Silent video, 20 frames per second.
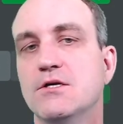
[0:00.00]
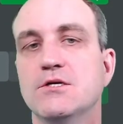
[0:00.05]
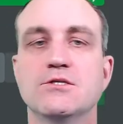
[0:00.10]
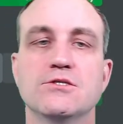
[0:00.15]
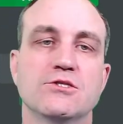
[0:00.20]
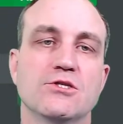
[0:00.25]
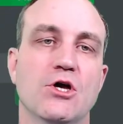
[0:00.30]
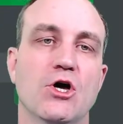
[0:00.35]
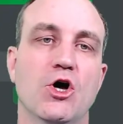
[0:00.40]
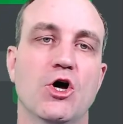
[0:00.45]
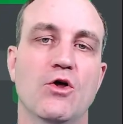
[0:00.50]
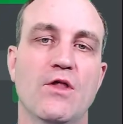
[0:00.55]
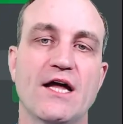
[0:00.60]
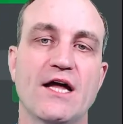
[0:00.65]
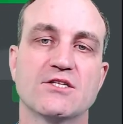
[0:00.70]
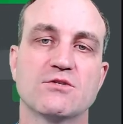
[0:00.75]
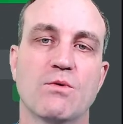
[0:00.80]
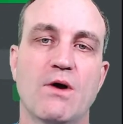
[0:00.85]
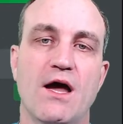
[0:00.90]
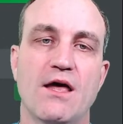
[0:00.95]
So
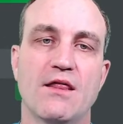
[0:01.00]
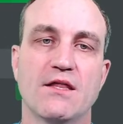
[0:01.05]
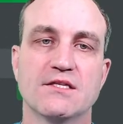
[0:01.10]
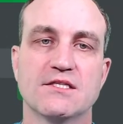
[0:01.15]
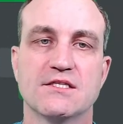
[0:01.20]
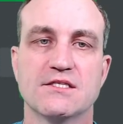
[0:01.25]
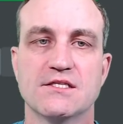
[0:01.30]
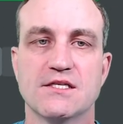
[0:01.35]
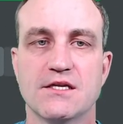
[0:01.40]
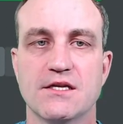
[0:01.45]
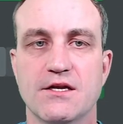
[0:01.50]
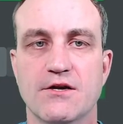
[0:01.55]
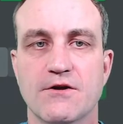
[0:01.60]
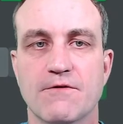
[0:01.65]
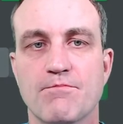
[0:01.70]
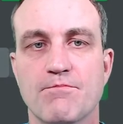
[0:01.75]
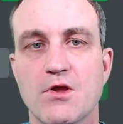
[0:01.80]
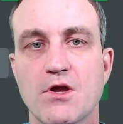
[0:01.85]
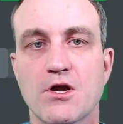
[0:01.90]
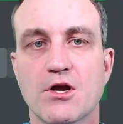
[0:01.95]
that's why this is in here.
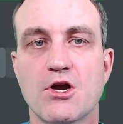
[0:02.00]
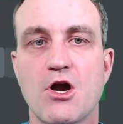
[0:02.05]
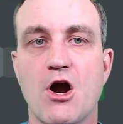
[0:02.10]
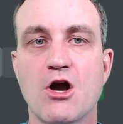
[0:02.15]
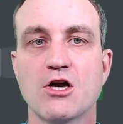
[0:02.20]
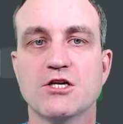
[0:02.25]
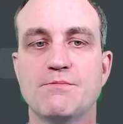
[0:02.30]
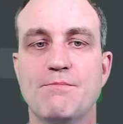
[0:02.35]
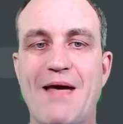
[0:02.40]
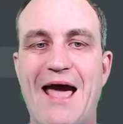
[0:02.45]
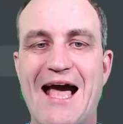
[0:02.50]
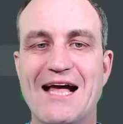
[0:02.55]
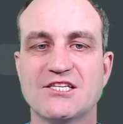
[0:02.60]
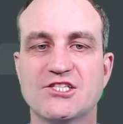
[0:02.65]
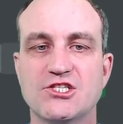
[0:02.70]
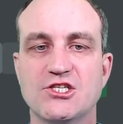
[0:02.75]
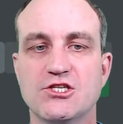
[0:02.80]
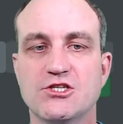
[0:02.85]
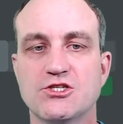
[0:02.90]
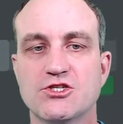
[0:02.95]
Karn's
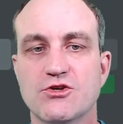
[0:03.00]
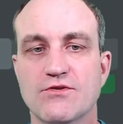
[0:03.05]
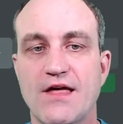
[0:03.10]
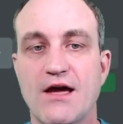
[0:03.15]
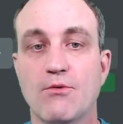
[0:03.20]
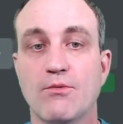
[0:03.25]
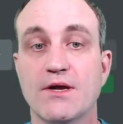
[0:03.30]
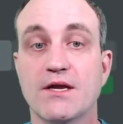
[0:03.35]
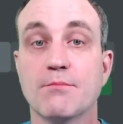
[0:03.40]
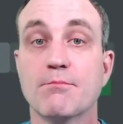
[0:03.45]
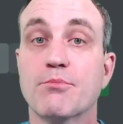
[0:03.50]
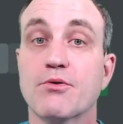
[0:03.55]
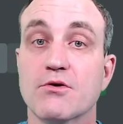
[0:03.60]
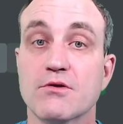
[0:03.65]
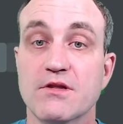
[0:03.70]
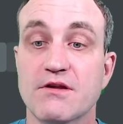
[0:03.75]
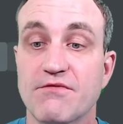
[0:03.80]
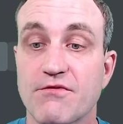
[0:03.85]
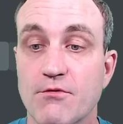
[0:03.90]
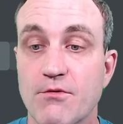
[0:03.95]
Bastion, so that we can
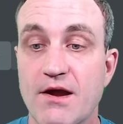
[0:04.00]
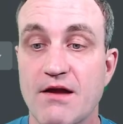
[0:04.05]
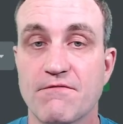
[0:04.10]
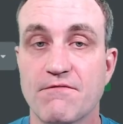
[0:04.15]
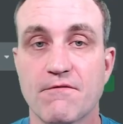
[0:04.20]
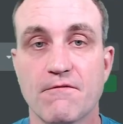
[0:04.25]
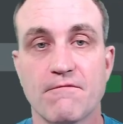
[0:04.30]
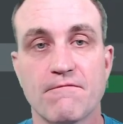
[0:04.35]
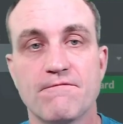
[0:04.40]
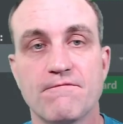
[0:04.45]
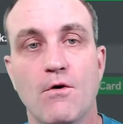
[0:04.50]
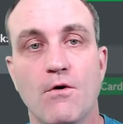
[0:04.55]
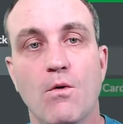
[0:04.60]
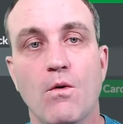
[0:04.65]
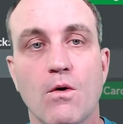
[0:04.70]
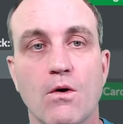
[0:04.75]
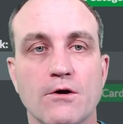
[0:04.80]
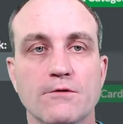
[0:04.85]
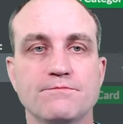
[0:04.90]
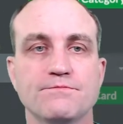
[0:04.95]
proliferate for
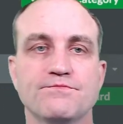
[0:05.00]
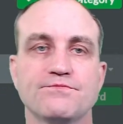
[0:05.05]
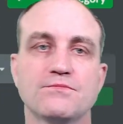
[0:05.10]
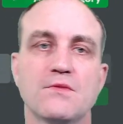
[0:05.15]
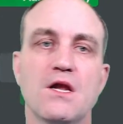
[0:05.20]
4.